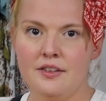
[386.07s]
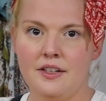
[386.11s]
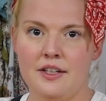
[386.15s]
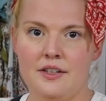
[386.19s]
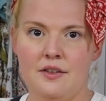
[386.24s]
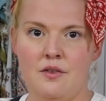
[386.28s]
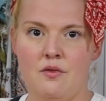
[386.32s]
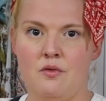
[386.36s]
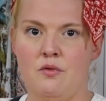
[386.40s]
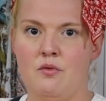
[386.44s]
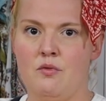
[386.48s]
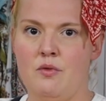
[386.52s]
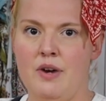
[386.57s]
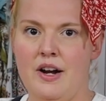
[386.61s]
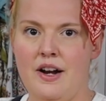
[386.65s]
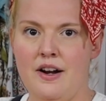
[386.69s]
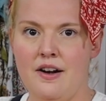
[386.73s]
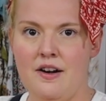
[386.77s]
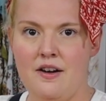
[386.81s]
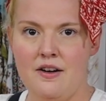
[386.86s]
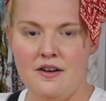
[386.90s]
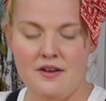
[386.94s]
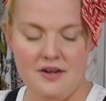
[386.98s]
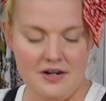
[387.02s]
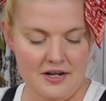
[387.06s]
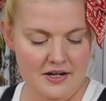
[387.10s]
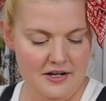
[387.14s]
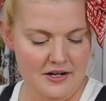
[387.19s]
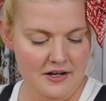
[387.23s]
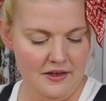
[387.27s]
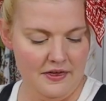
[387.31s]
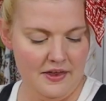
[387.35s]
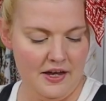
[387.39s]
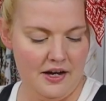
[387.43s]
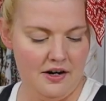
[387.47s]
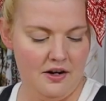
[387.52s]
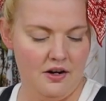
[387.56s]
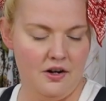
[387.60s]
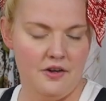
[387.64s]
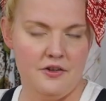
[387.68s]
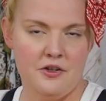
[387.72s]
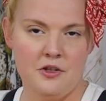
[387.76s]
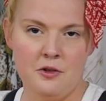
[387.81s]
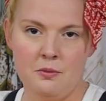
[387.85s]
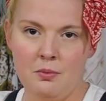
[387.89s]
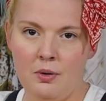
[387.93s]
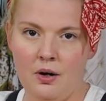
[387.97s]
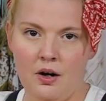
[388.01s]
kind of where that
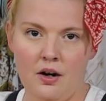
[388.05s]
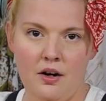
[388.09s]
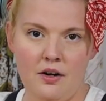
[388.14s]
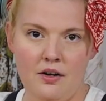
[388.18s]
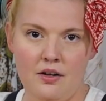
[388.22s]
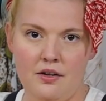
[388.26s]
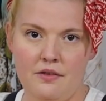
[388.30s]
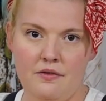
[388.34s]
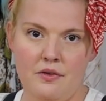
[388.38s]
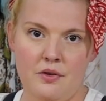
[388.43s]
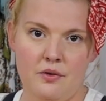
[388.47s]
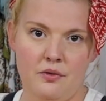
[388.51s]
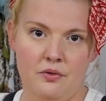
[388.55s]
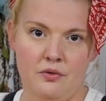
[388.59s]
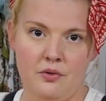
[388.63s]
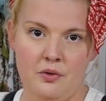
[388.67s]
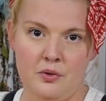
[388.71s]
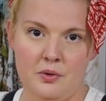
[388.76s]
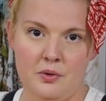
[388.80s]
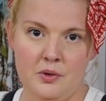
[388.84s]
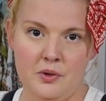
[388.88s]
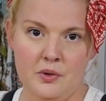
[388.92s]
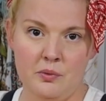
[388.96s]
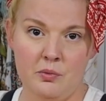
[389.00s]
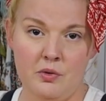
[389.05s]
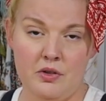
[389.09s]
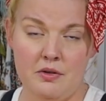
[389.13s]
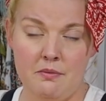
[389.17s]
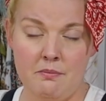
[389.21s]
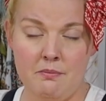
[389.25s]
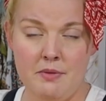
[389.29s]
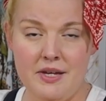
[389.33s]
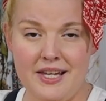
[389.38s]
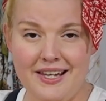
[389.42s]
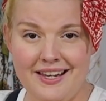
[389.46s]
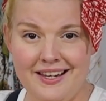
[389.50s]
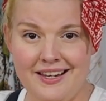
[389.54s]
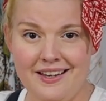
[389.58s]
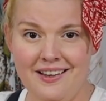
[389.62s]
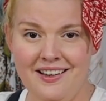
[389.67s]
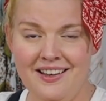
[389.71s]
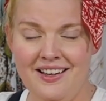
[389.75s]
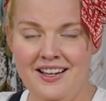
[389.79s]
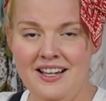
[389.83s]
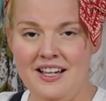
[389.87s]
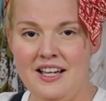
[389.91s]
under part of the fold would be.